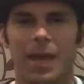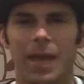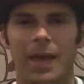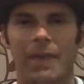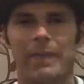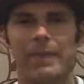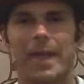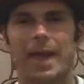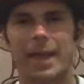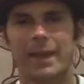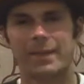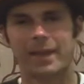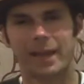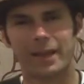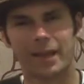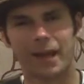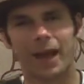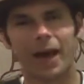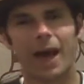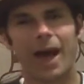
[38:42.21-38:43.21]
and
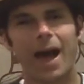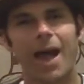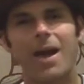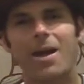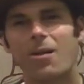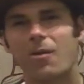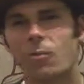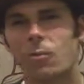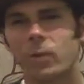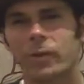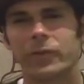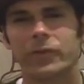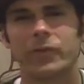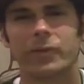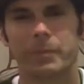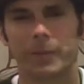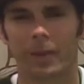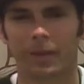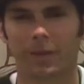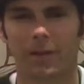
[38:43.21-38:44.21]
that higher
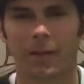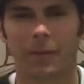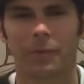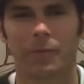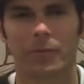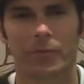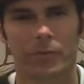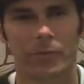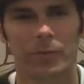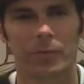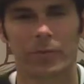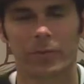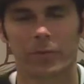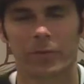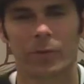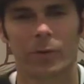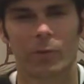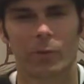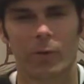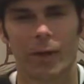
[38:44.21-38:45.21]
wisdom that comes through us
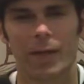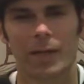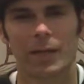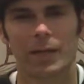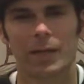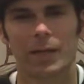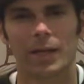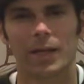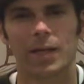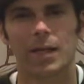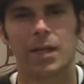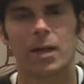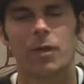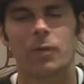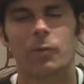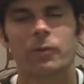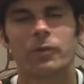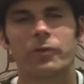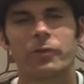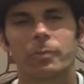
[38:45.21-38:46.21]
in our writing
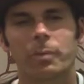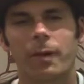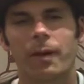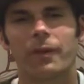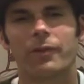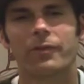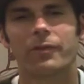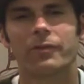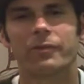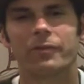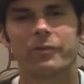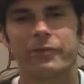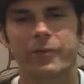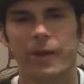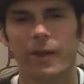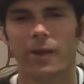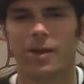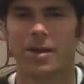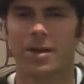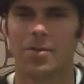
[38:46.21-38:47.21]
responds
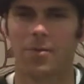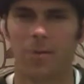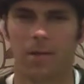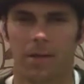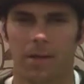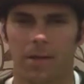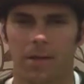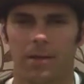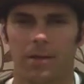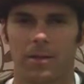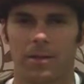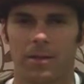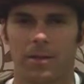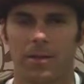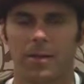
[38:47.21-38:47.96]
very well